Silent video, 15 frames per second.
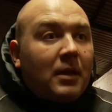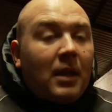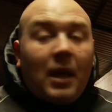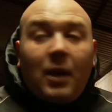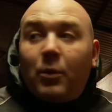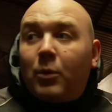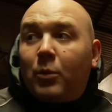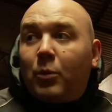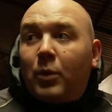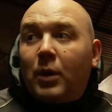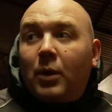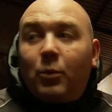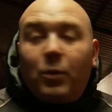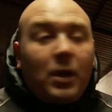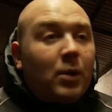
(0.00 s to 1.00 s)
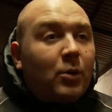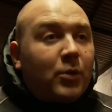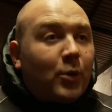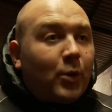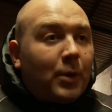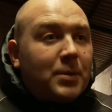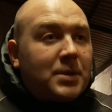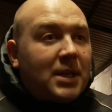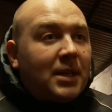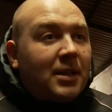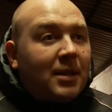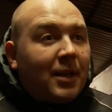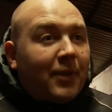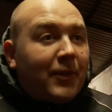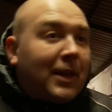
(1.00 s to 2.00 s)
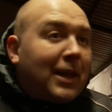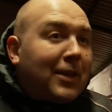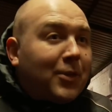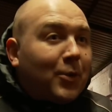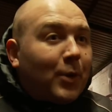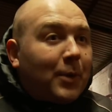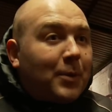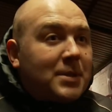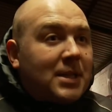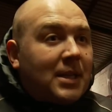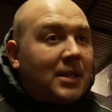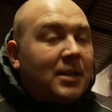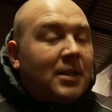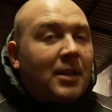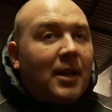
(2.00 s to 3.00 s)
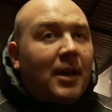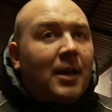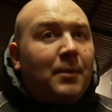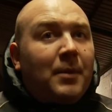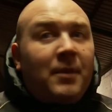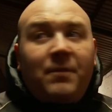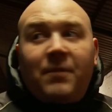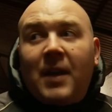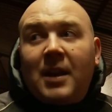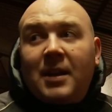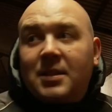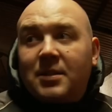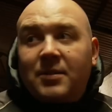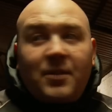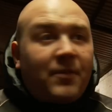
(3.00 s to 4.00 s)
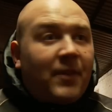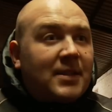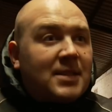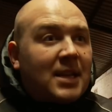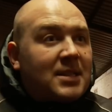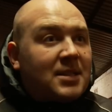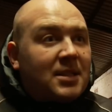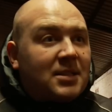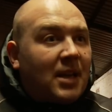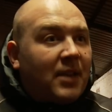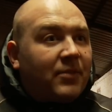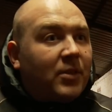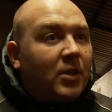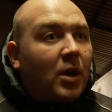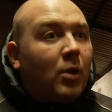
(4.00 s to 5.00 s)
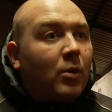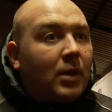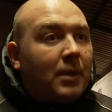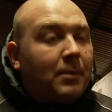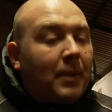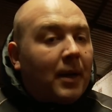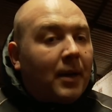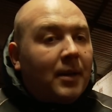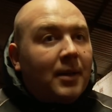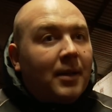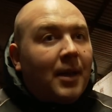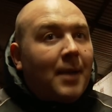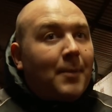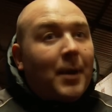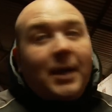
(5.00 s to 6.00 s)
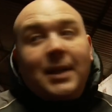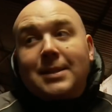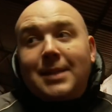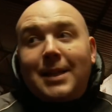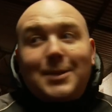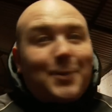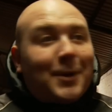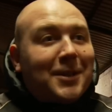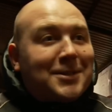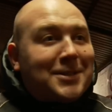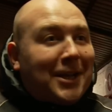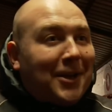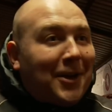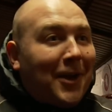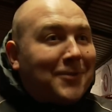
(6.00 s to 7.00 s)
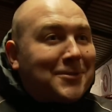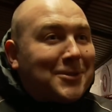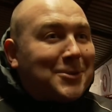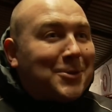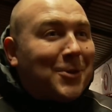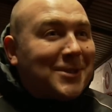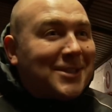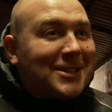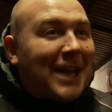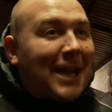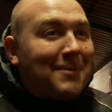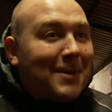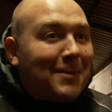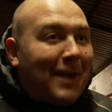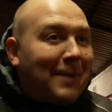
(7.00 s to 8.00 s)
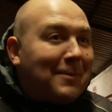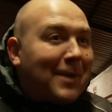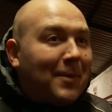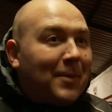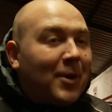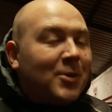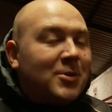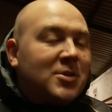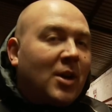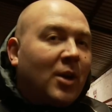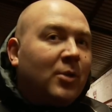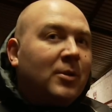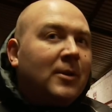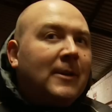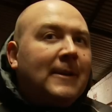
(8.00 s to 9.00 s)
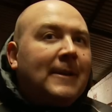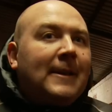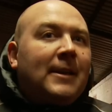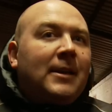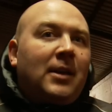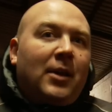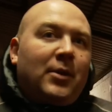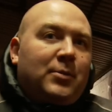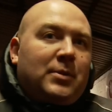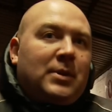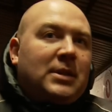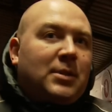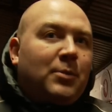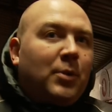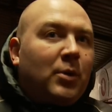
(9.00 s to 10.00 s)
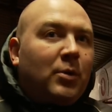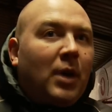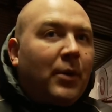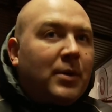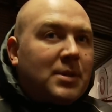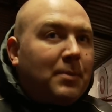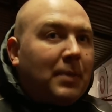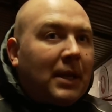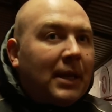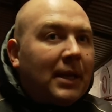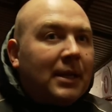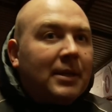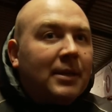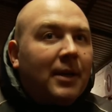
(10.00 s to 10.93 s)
Yeah, we all thought it was in. I think he thought it was in, and in fairness, it was a fantastic save from the goalkeeper. I didn't see his one in the second half, so I was talking to Jamie about him coming on. So, you know, listen, we all know his ability.